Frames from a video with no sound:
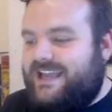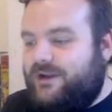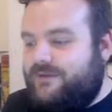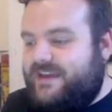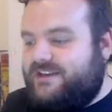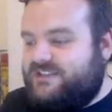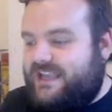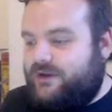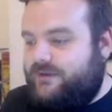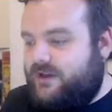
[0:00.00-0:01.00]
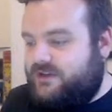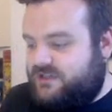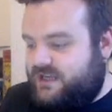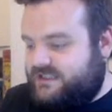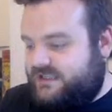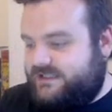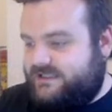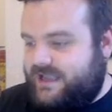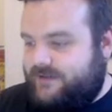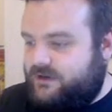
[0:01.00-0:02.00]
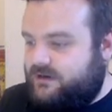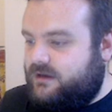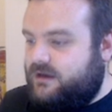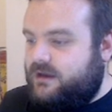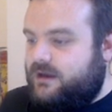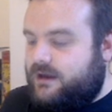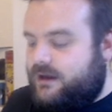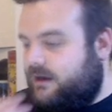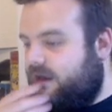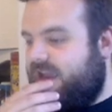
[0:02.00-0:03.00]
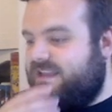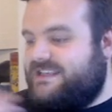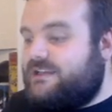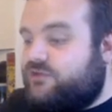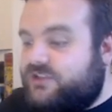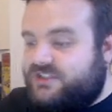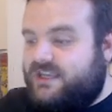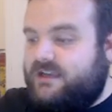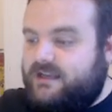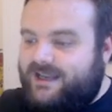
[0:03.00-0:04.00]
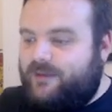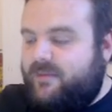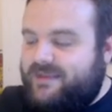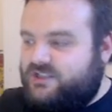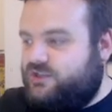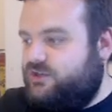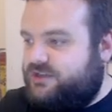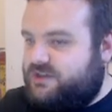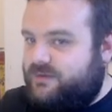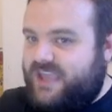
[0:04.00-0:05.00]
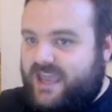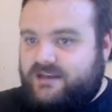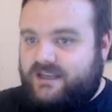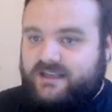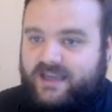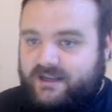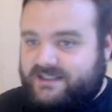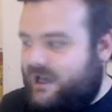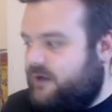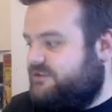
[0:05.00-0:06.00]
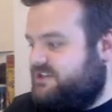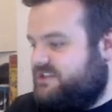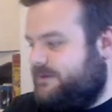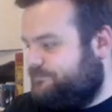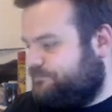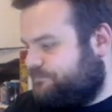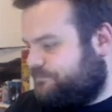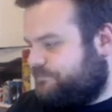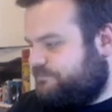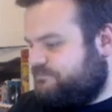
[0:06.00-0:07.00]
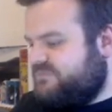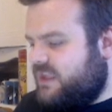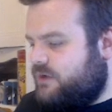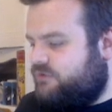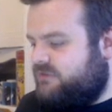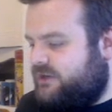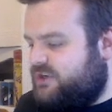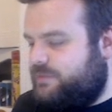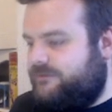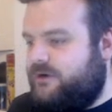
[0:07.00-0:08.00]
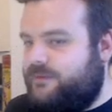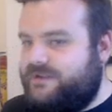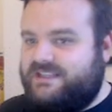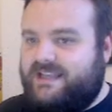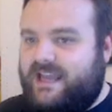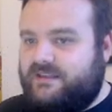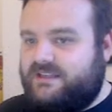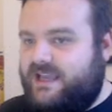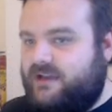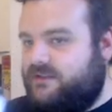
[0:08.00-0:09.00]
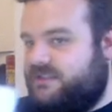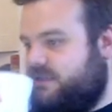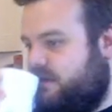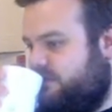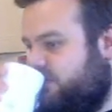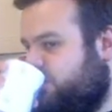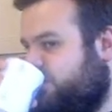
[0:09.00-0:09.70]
Zygon Invasion, Zygon Inversion is a seven. It's interesting, a little bit misjudged, but the ending kind of salvages it. Really good performances. I like the Zygon stuff.